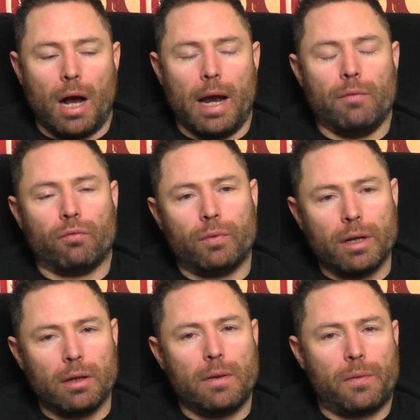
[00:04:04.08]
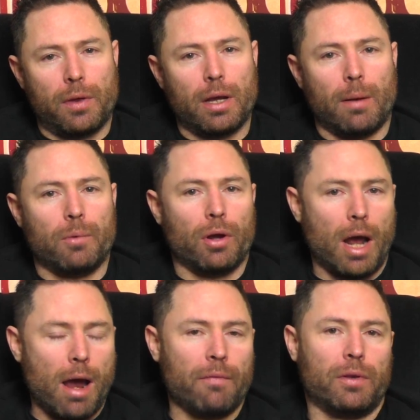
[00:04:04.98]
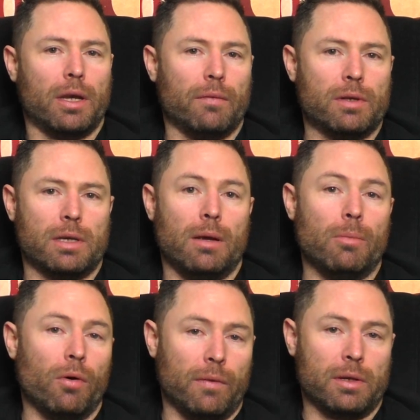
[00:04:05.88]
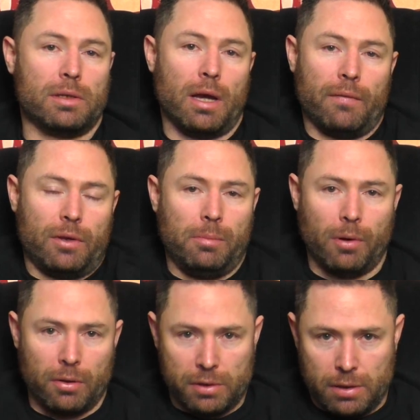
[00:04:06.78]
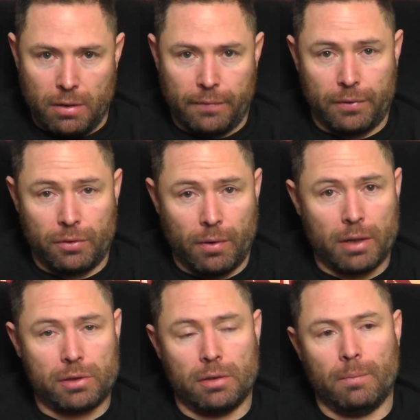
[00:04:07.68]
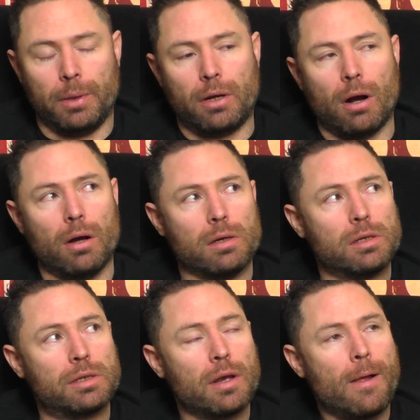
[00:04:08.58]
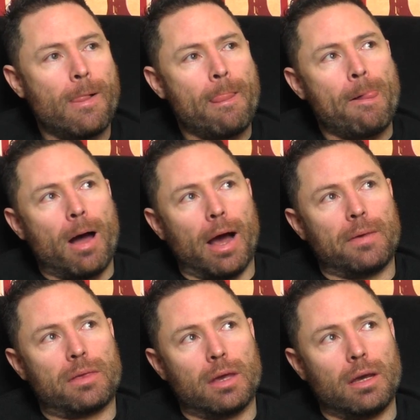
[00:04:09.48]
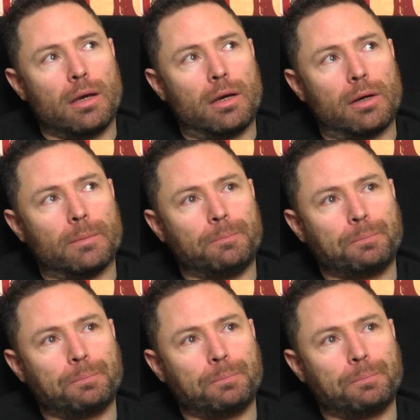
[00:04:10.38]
I really think I'm gonna have to give it to him over the Safdie brothers here for direction, because I think